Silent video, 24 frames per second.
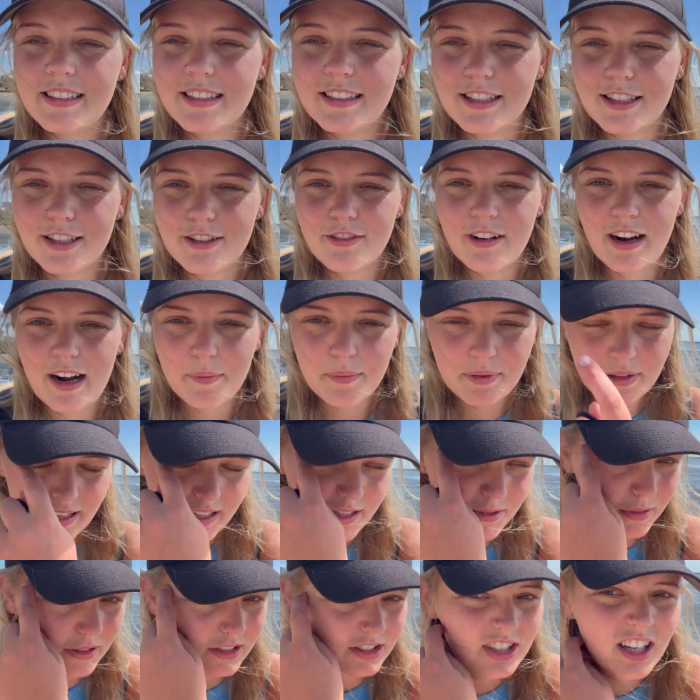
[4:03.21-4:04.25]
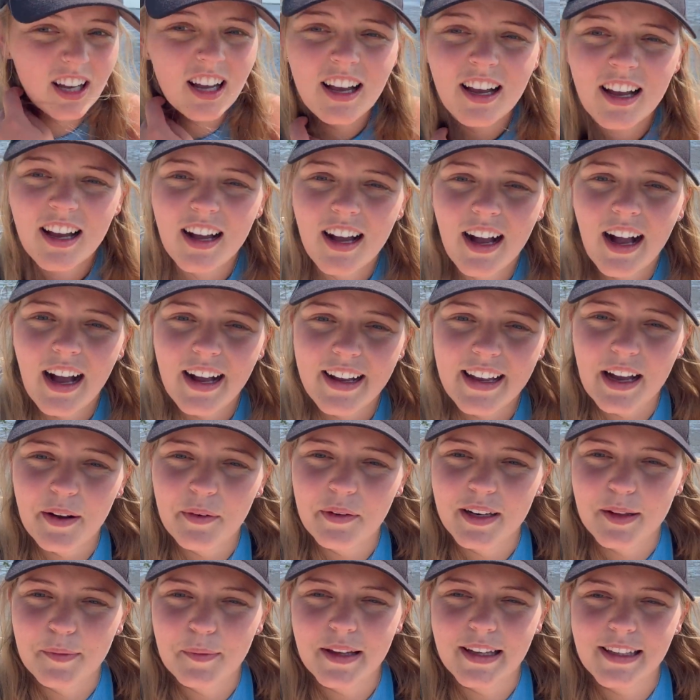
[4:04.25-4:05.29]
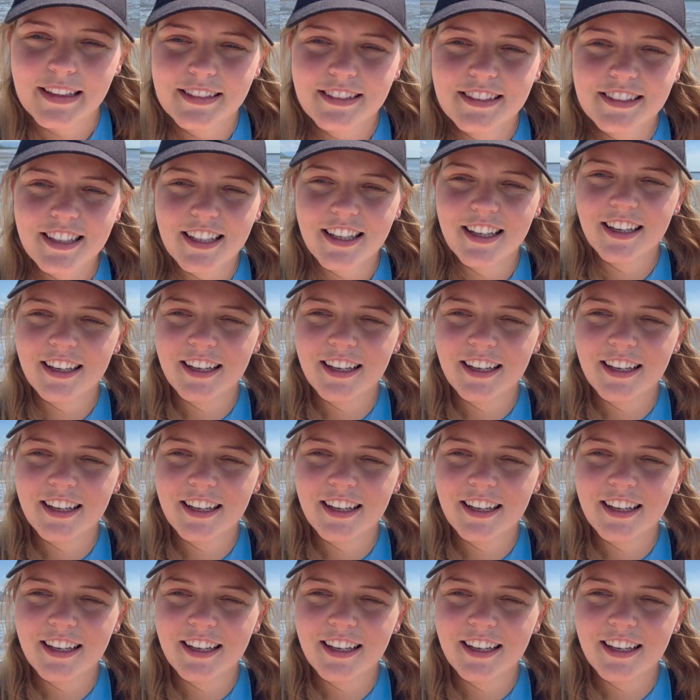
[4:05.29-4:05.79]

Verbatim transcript: isn't the right place, which I get what he means.